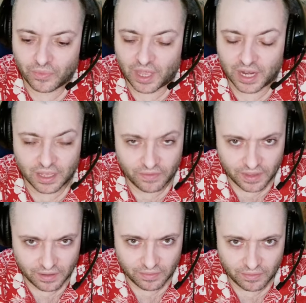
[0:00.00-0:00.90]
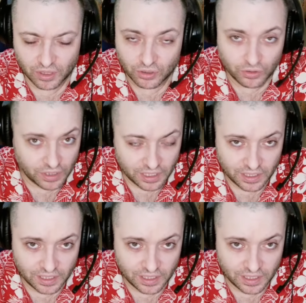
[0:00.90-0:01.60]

any of the lore